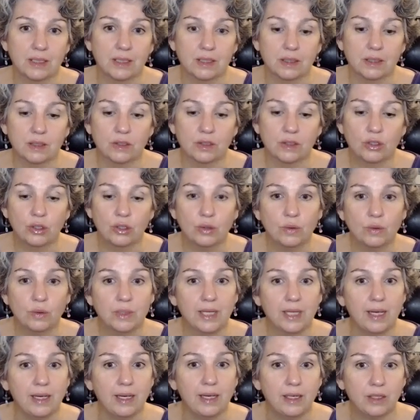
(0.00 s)
is to
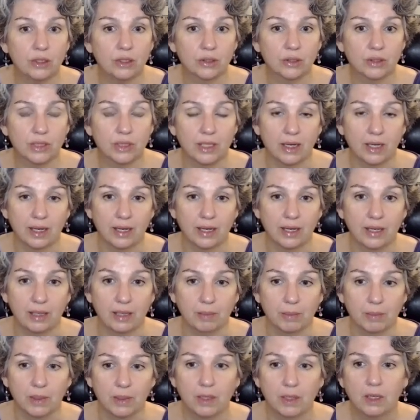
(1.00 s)
take your
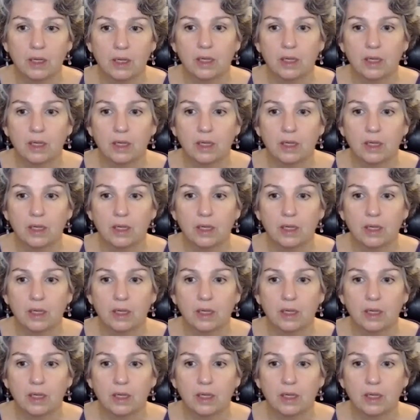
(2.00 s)
time.